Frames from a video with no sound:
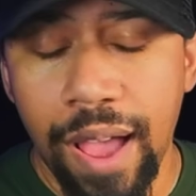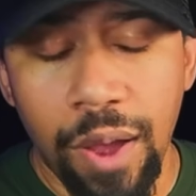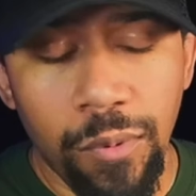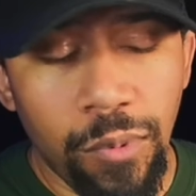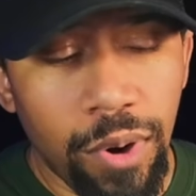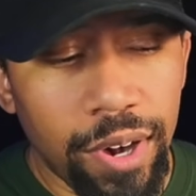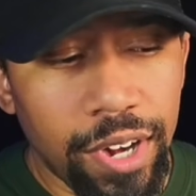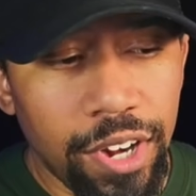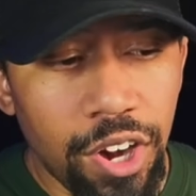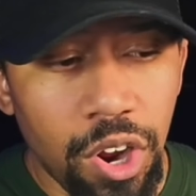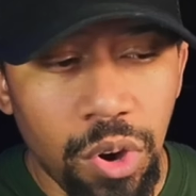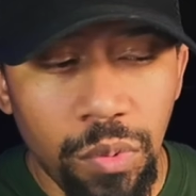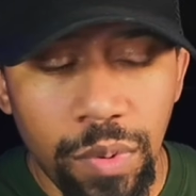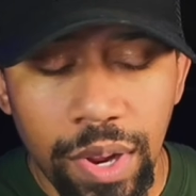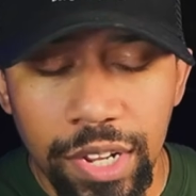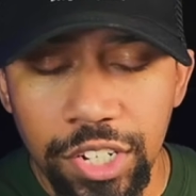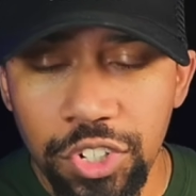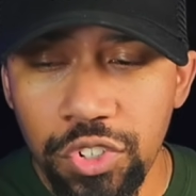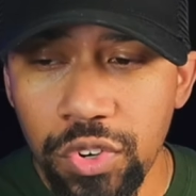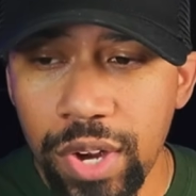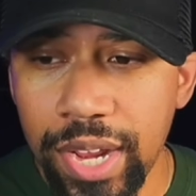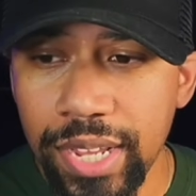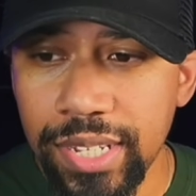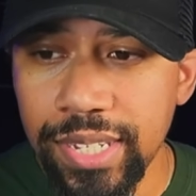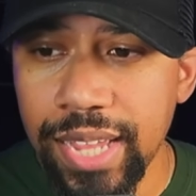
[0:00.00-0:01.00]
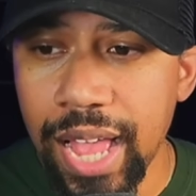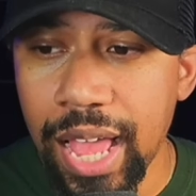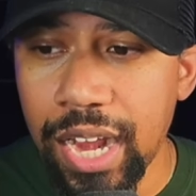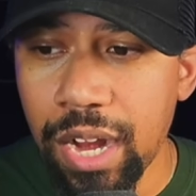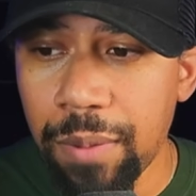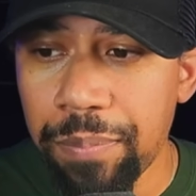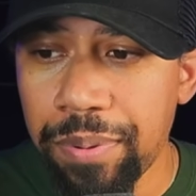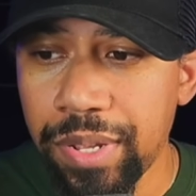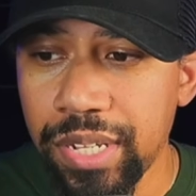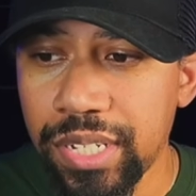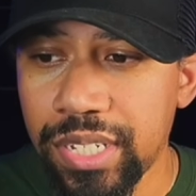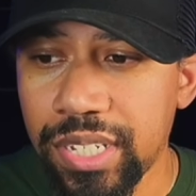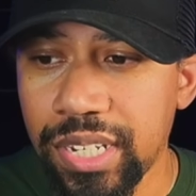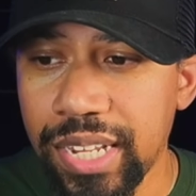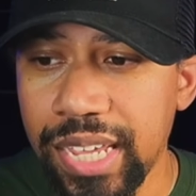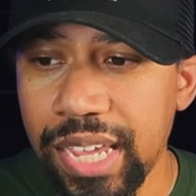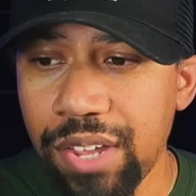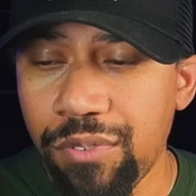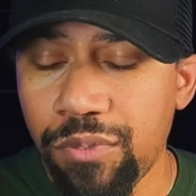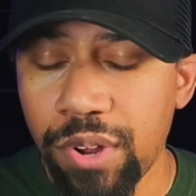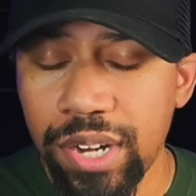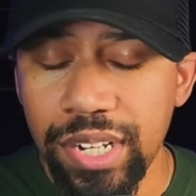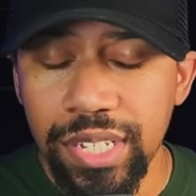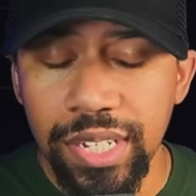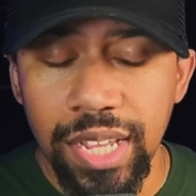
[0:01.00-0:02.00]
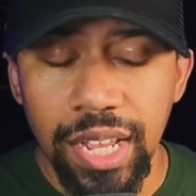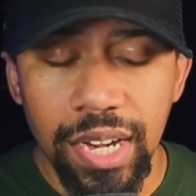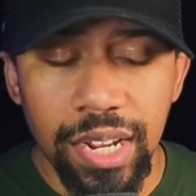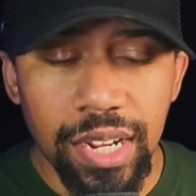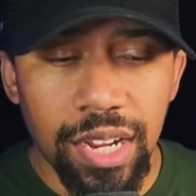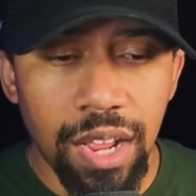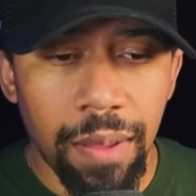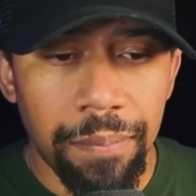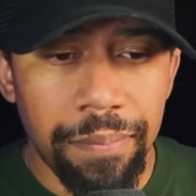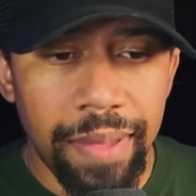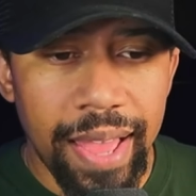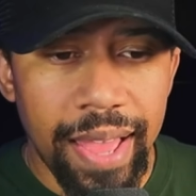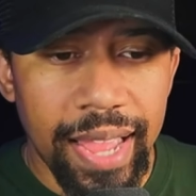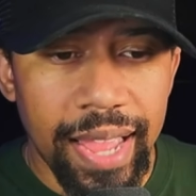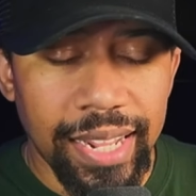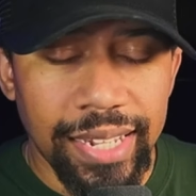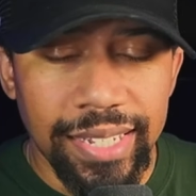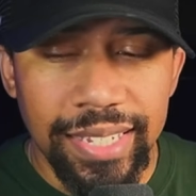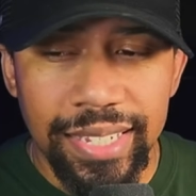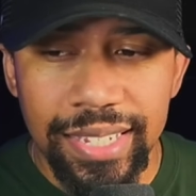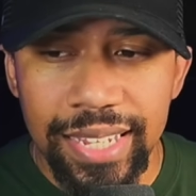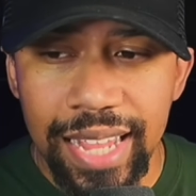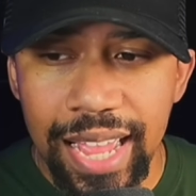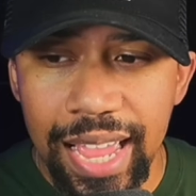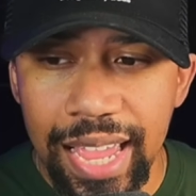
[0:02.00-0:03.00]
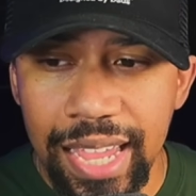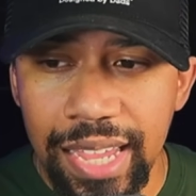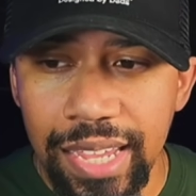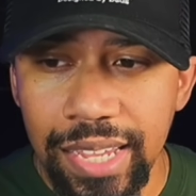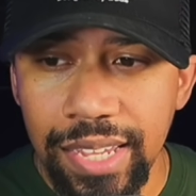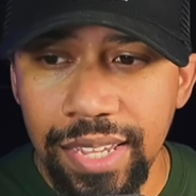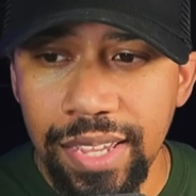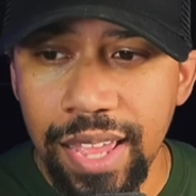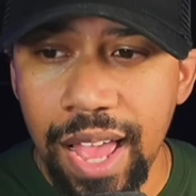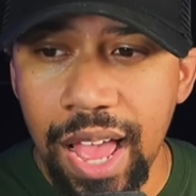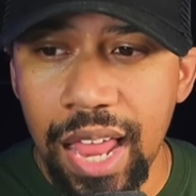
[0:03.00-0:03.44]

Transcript: I want to know what Drake's got up his sleeve, what he's going to come back and say.